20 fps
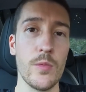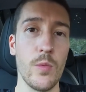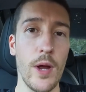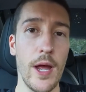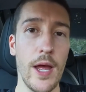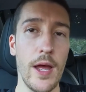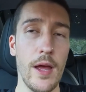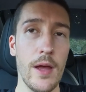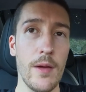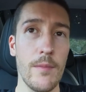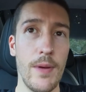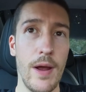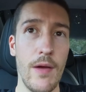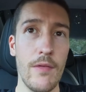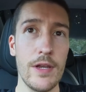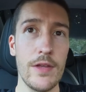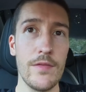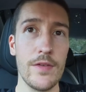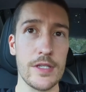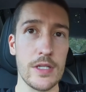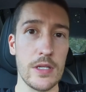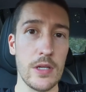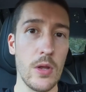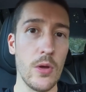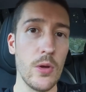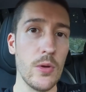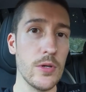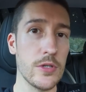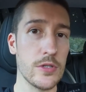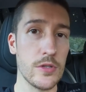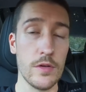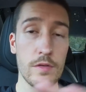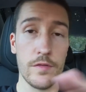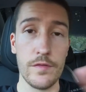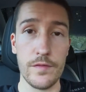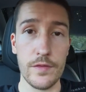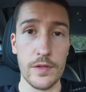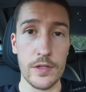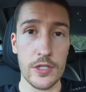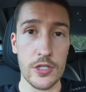where apparently there's loads
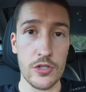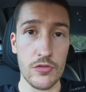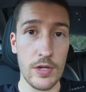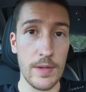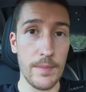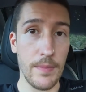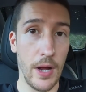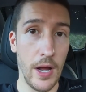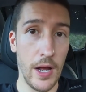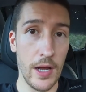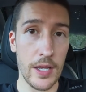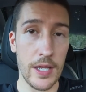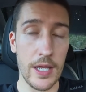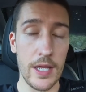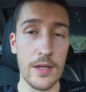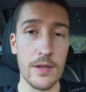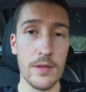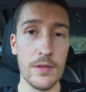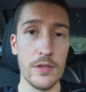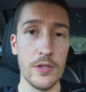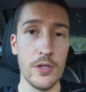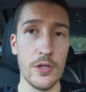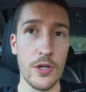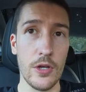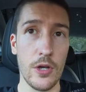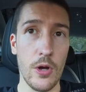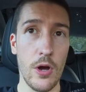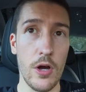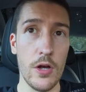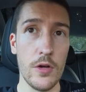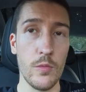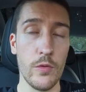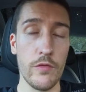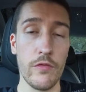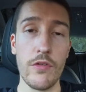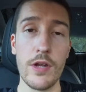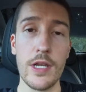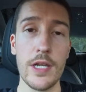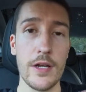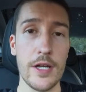of street parking you can go on with
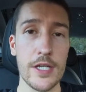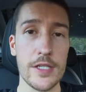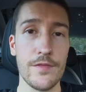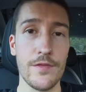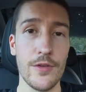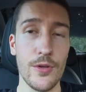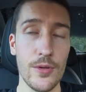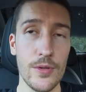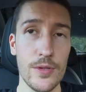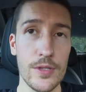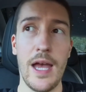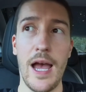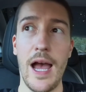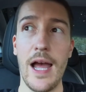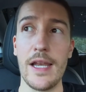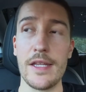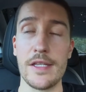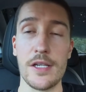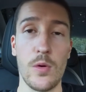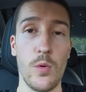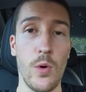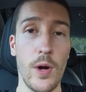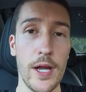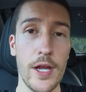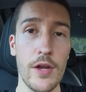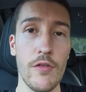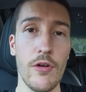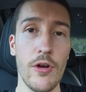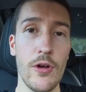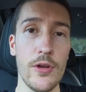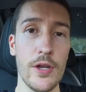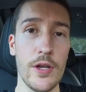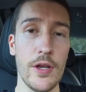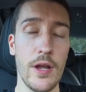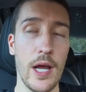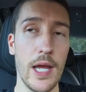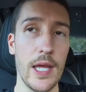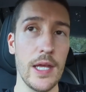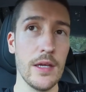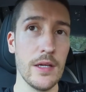really nice views, and it's a quiet road at
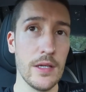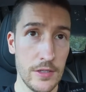night.